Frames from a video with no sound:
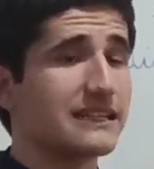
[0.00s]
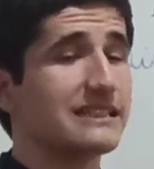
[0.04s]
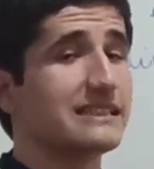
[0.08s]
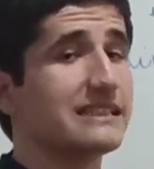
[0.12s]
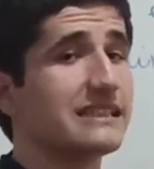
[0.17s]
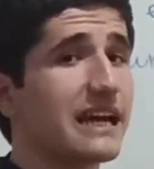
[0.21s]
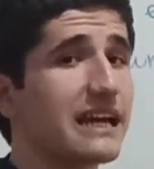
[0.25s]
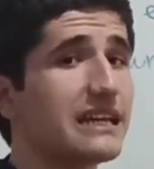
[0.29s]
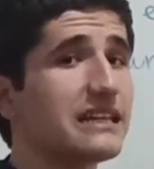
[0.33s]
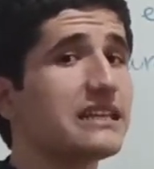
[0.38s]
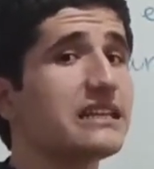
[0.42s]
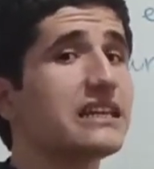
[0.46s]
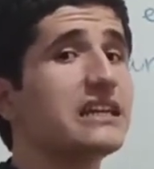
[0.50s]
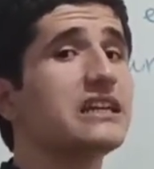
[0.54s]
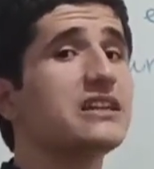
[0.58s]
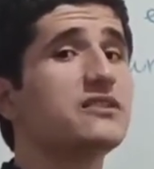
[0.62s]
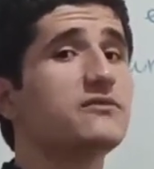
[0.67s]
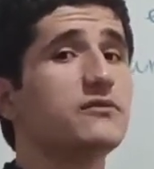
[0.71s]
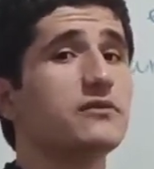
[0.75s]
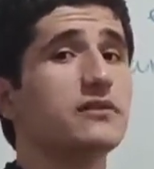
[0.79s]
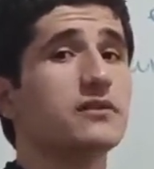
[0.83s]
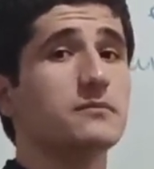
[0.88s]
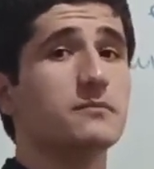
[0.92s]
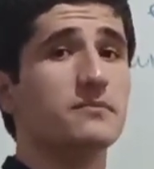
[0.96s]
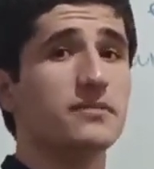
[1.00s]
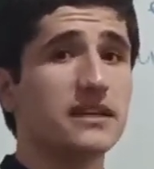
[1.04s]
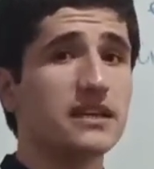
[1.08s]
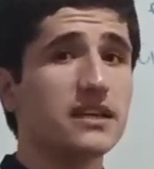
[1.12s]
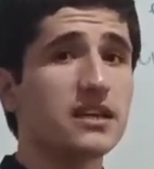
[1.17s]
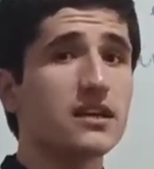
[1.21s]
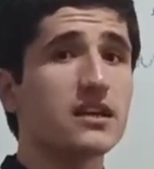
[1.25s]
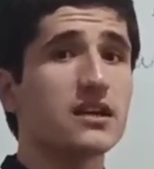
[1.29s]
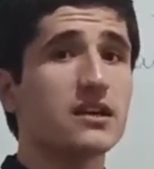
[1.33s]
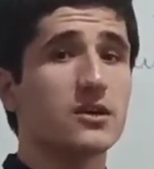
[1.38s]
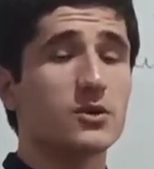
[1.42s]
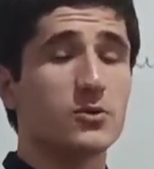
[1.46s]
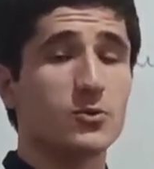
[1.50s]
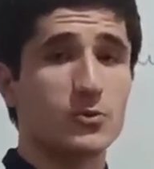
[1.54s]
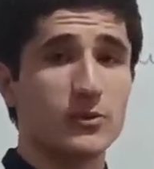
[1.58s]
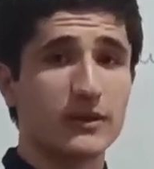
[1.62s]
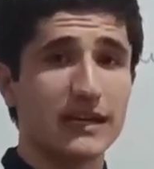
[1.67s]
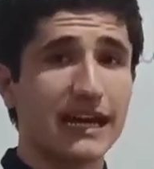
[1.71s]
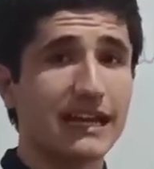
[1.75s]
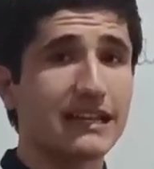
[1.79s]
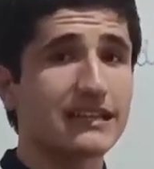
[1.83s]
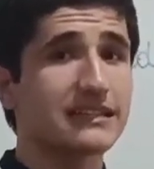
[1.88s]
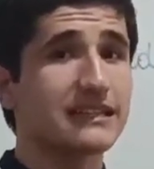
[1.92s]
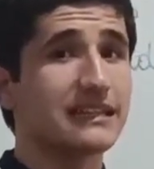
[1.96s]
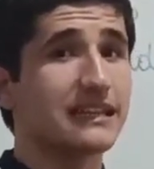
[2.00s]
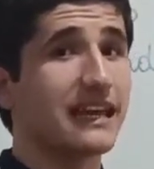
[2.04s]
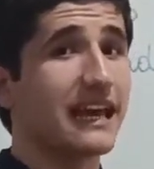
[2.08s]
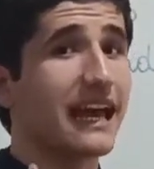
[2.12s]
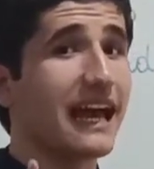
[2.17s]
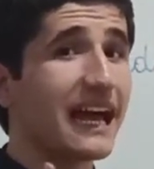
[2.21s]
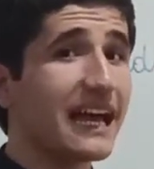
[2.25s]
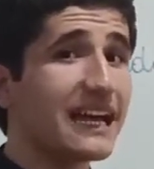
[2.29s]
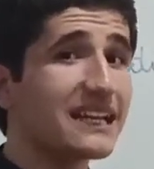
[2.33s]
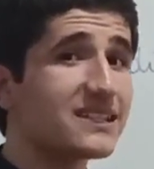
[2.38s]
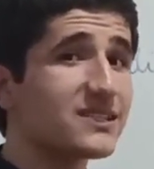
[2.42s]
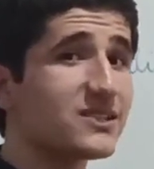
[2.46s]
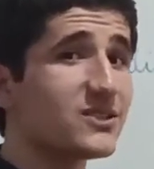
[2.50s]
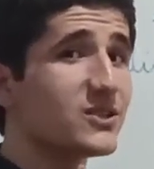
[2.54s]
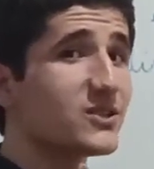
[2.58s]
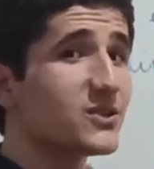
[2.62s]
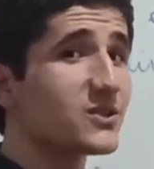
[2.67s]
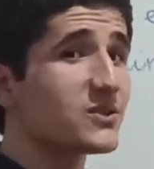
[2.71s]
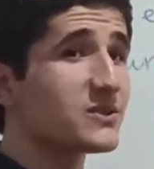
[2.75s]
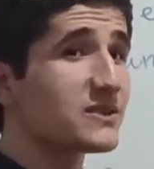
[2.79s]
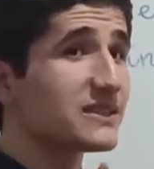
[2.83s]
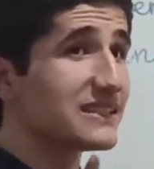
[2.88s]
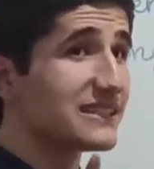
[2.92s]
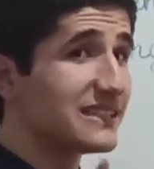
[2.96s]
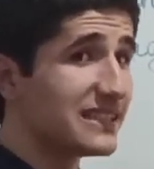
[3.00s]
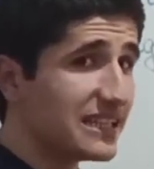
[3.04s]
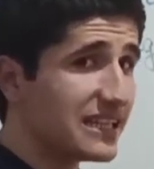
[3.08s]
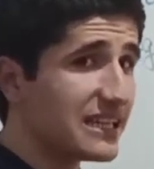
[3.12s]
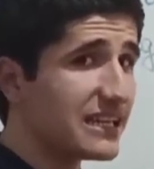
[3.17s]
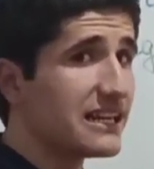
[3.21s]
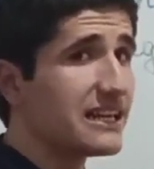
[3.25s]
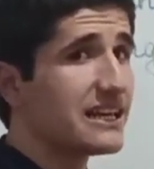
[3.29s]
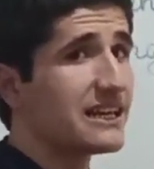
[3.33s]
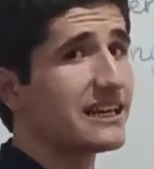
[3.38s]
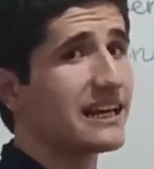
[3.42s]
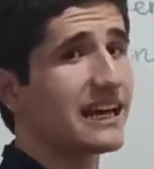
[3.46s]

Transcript: then it will be reality as you see